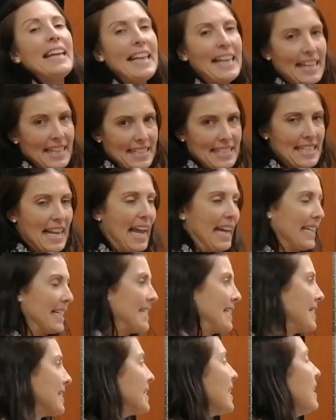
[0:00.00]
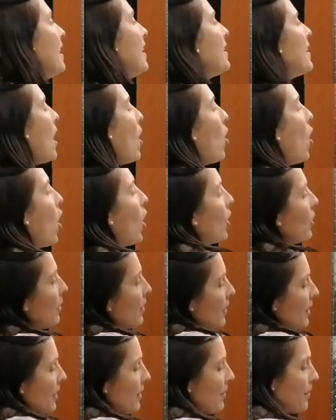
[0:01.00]
X axis. Now
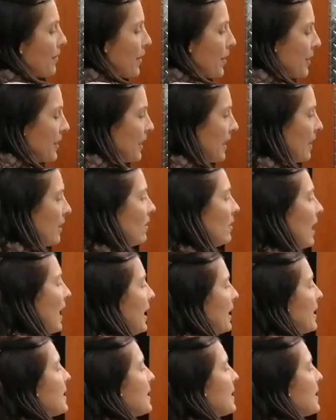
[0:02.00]
on the vertical